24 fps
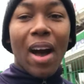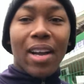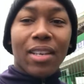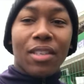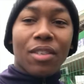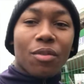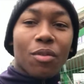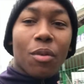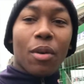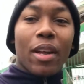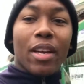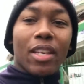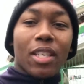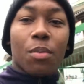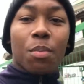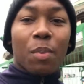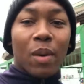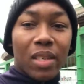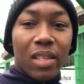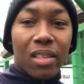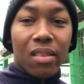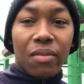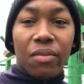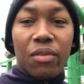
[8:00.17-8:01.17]
it's not
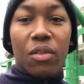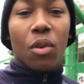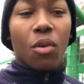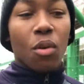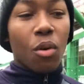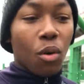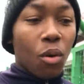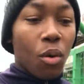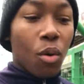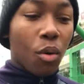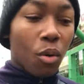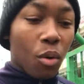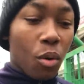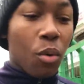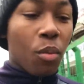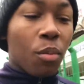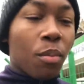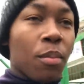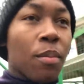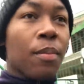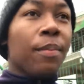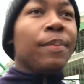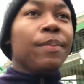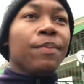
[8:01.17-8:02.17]
expensive to go home.
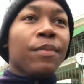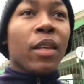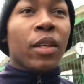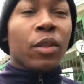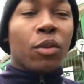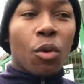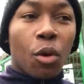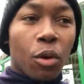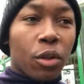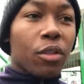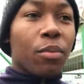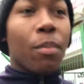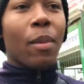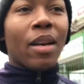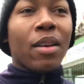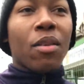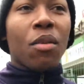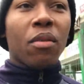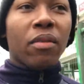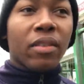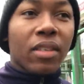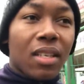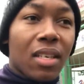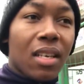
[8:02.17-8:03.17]
It costs money,
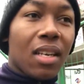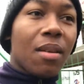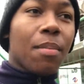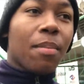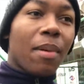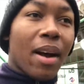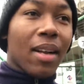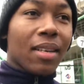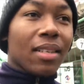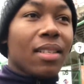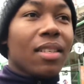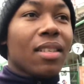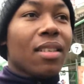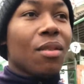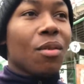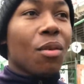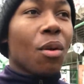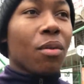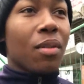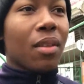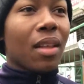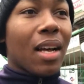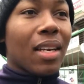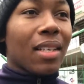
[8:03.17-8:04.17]
obviously, but
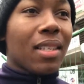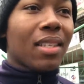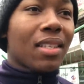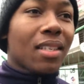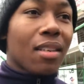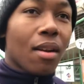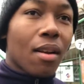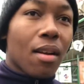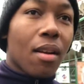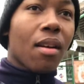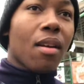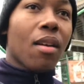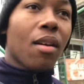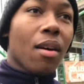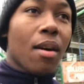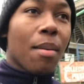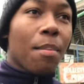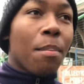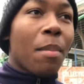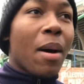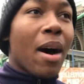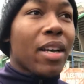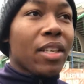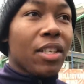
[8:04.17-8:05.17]
not that
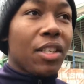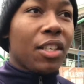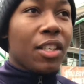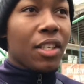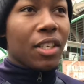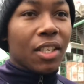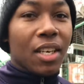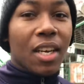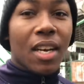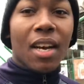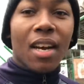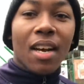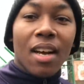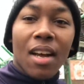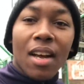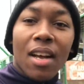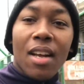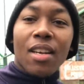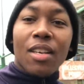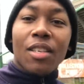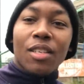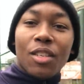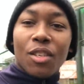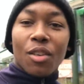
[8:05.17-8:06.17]
much.
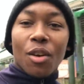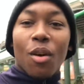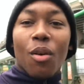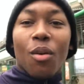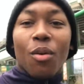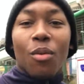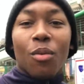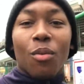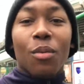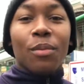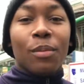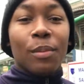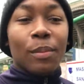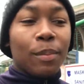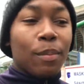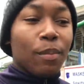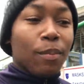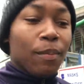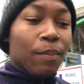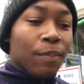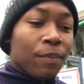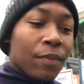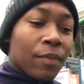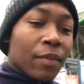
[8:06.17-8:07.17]
So
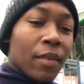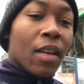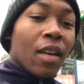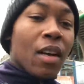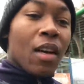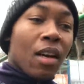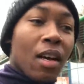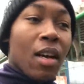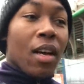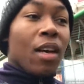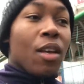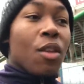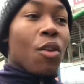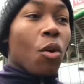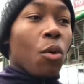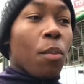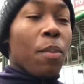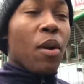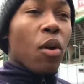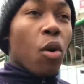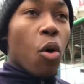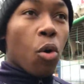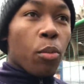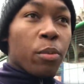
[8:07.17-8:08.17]
you'll
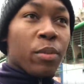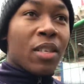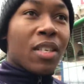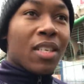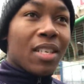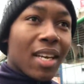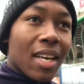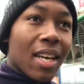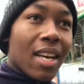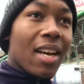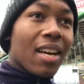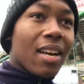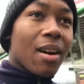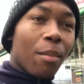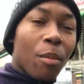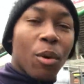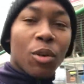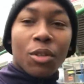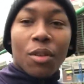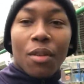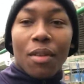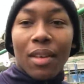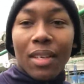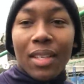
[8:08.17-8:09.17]
be homesick
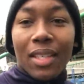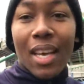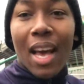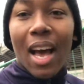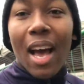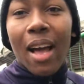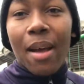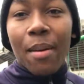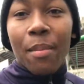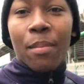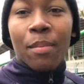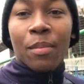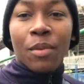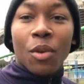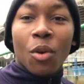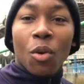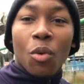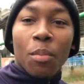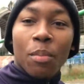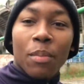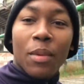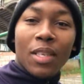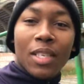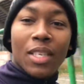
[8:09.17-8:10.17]
most of the time. You'll
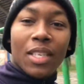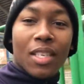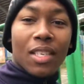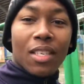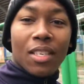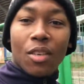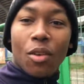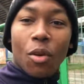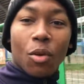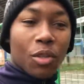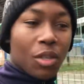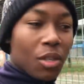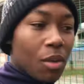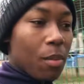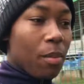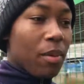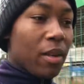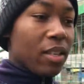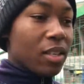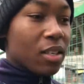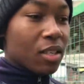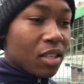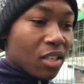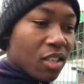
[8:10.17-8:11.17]
miss your
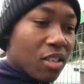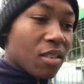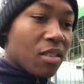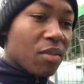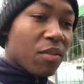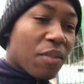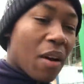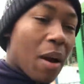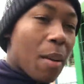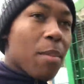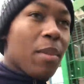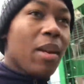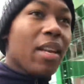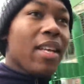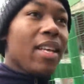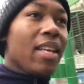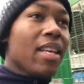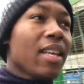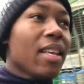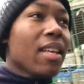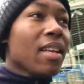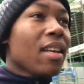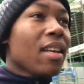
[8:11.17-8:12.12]
siblings, family,